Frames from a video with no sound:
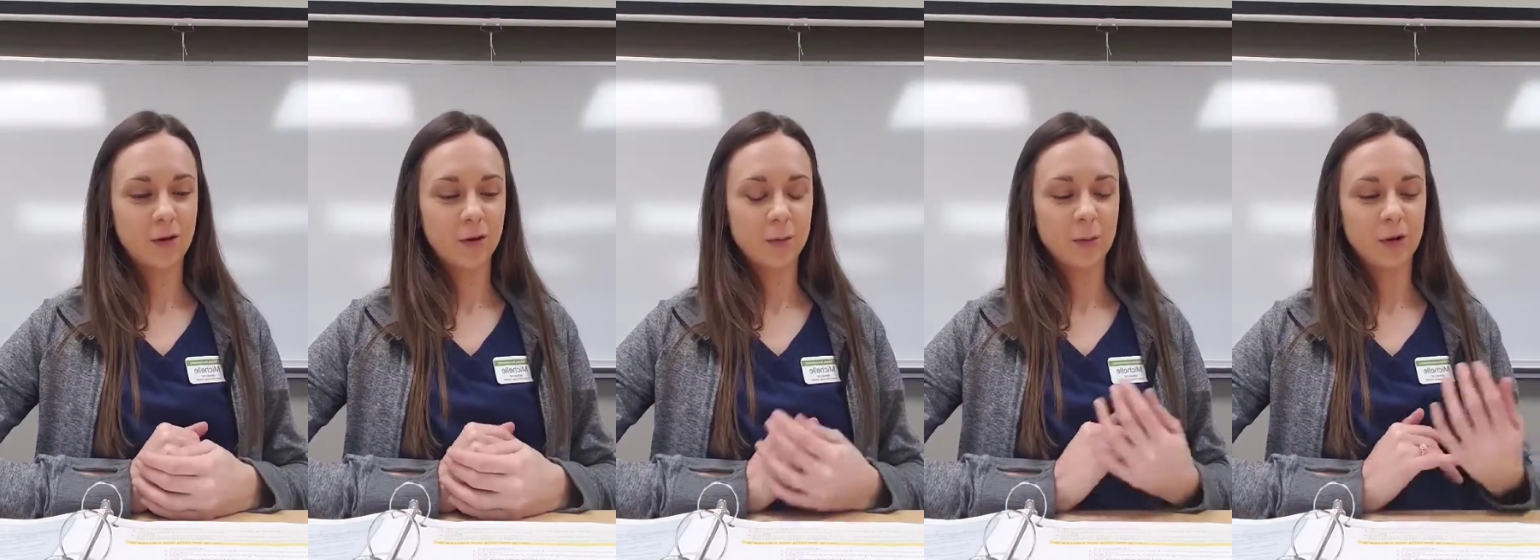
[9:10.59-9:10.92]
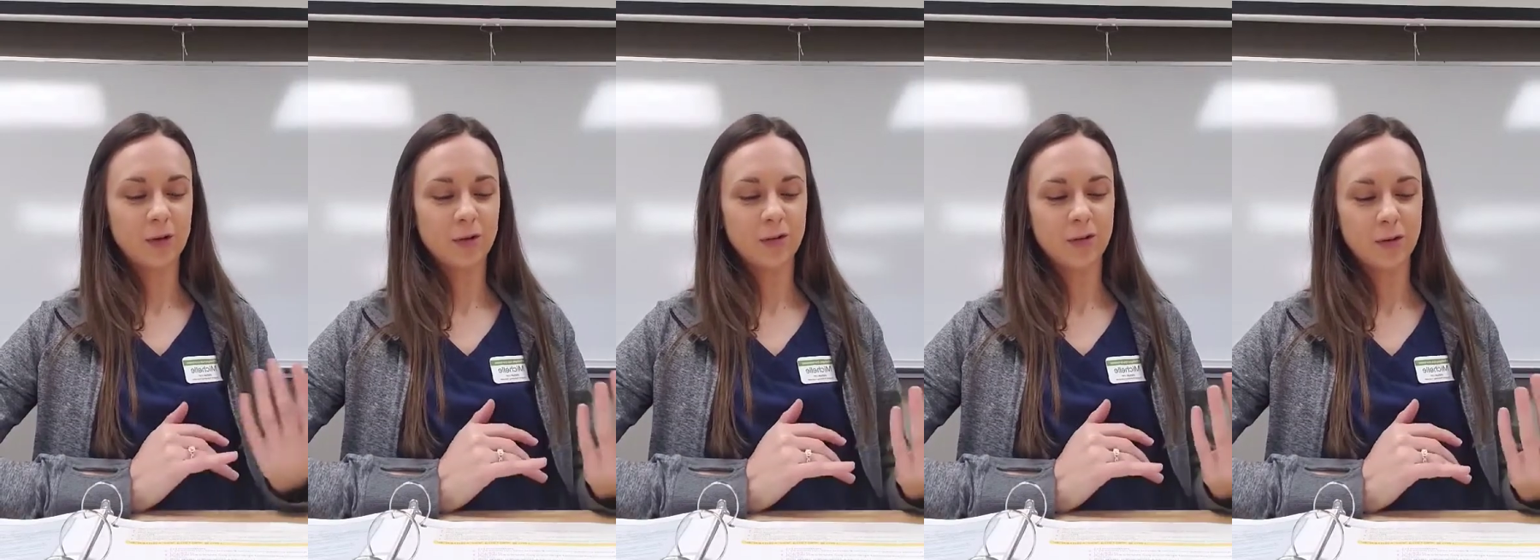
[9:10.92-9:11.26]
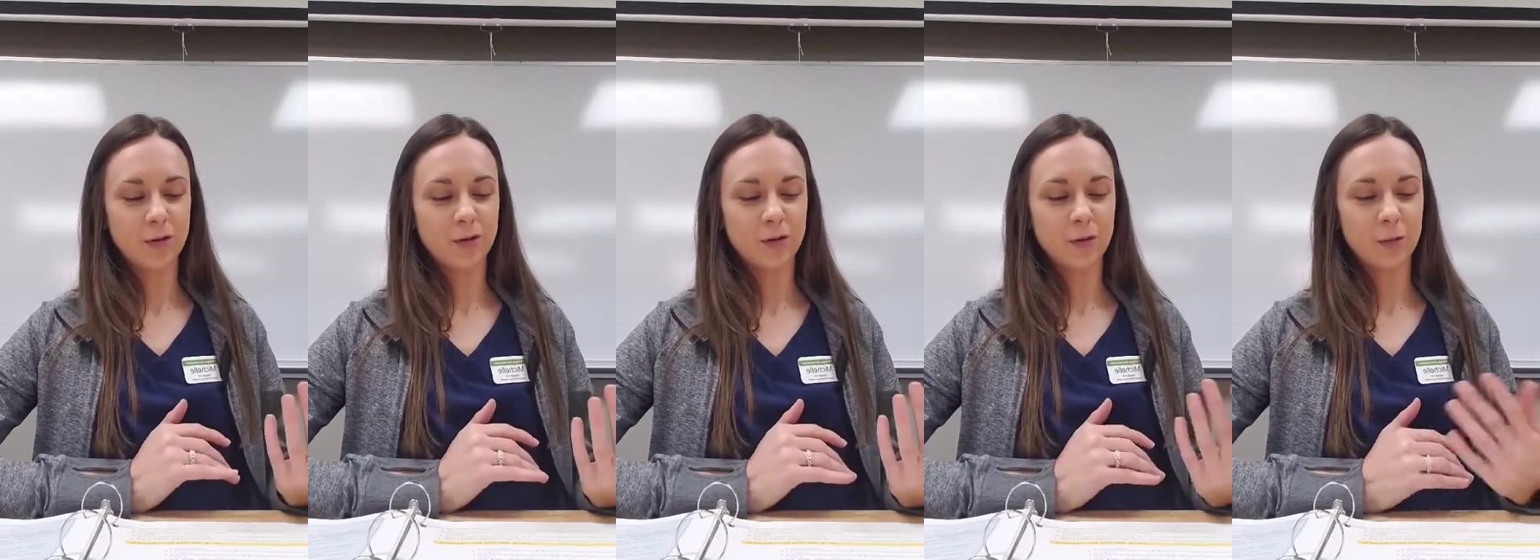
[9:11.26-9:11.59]
So the
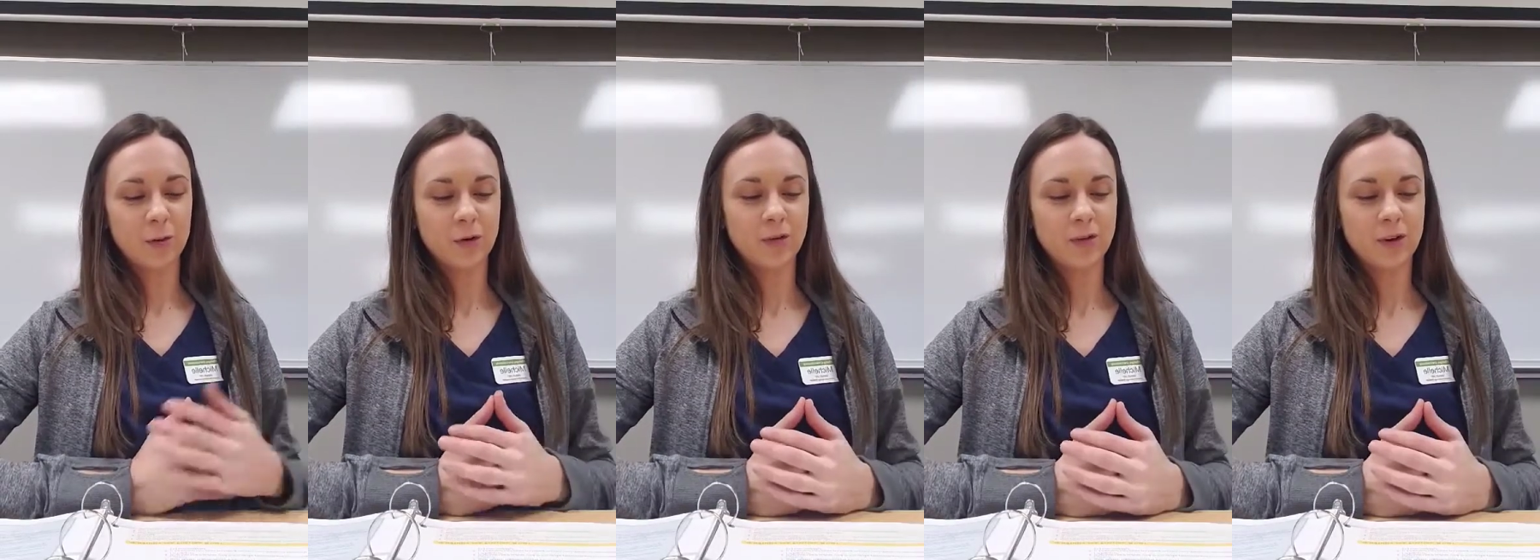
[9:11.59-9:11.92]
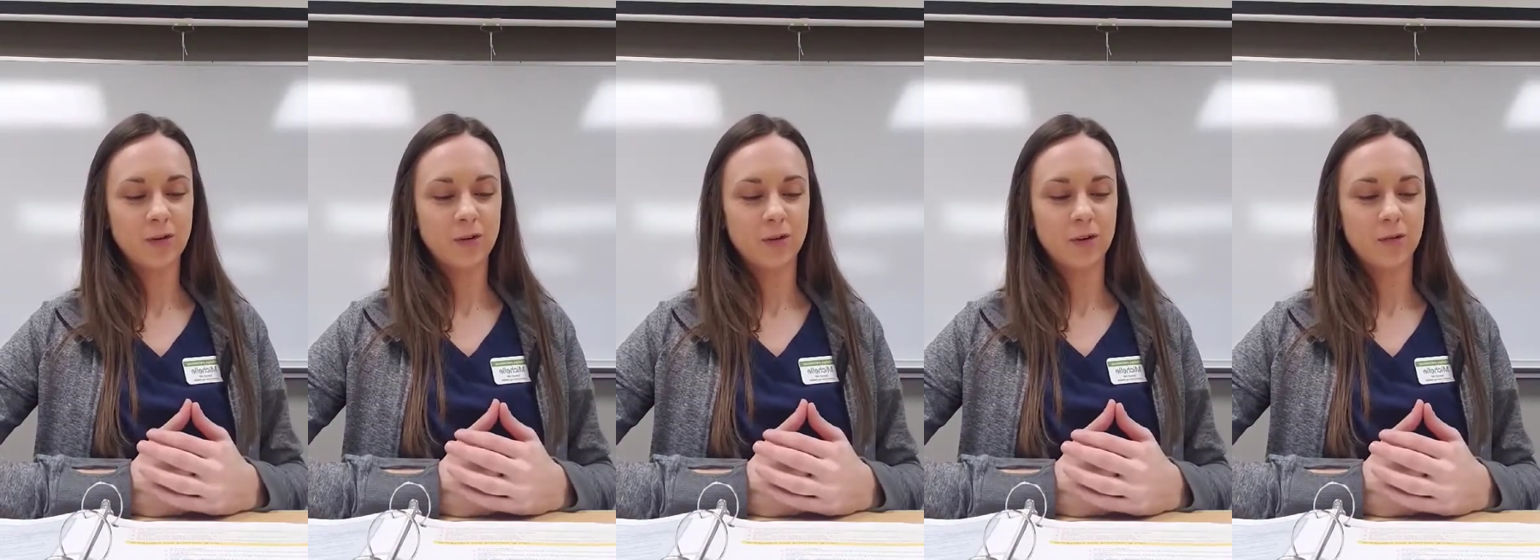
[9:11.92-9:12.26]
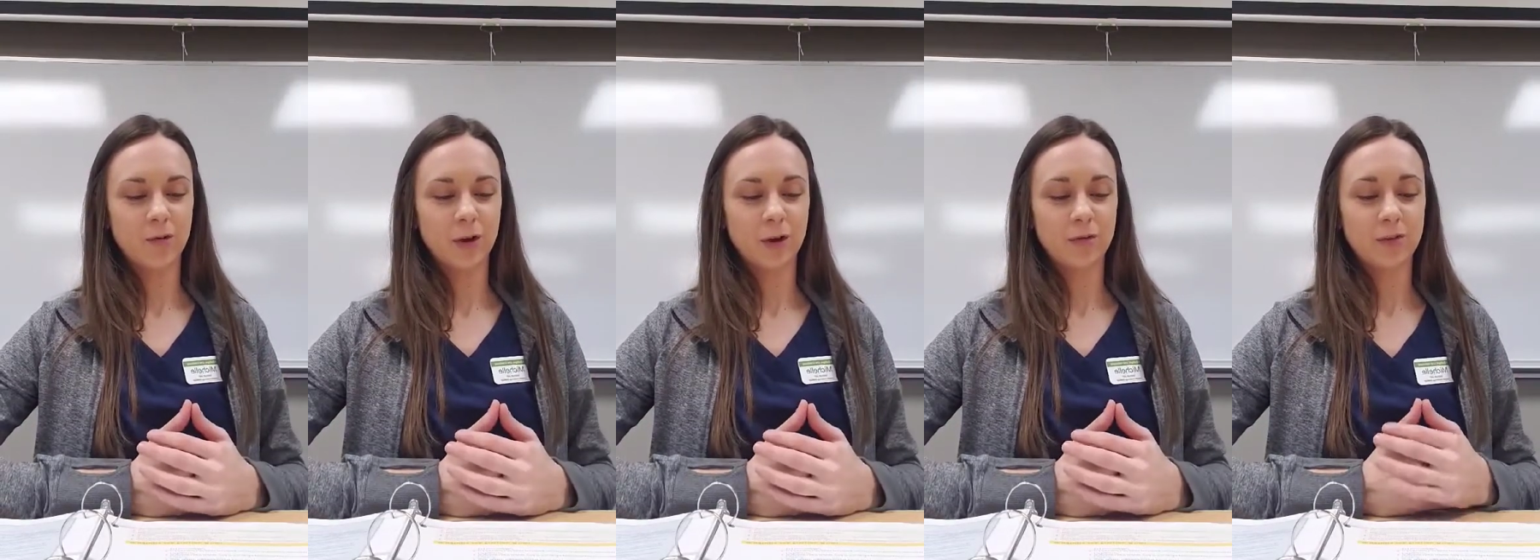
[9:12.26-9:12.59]
surgical
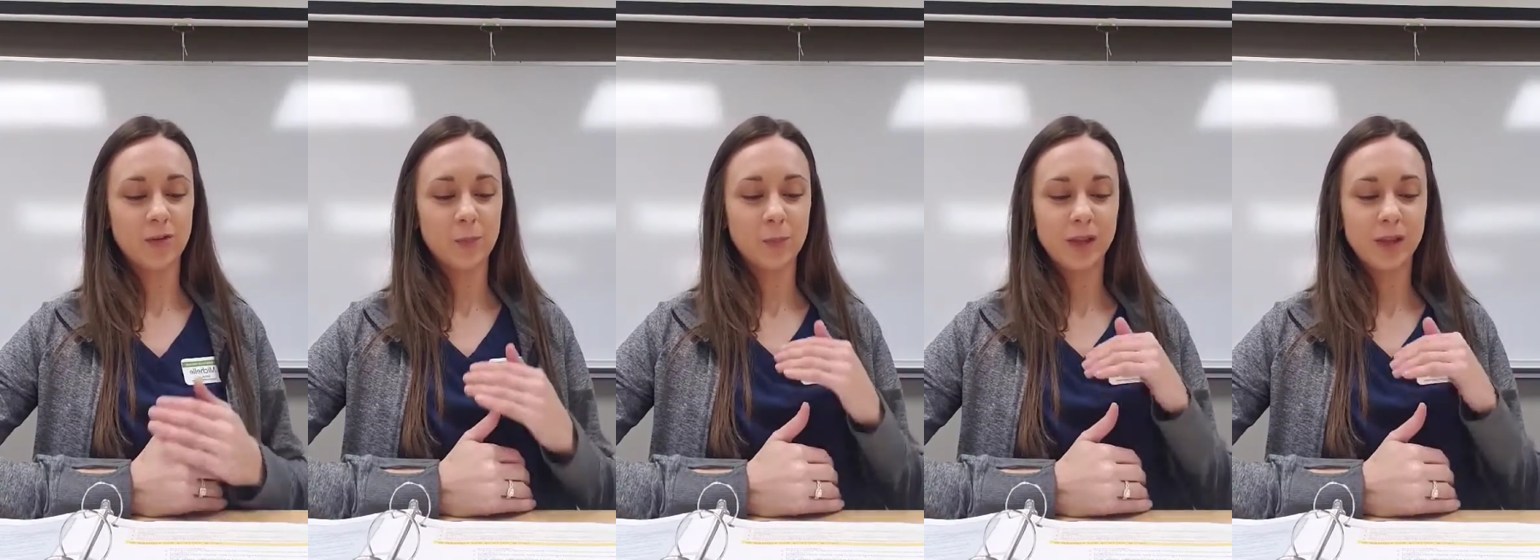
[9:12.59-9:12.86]
procedure involves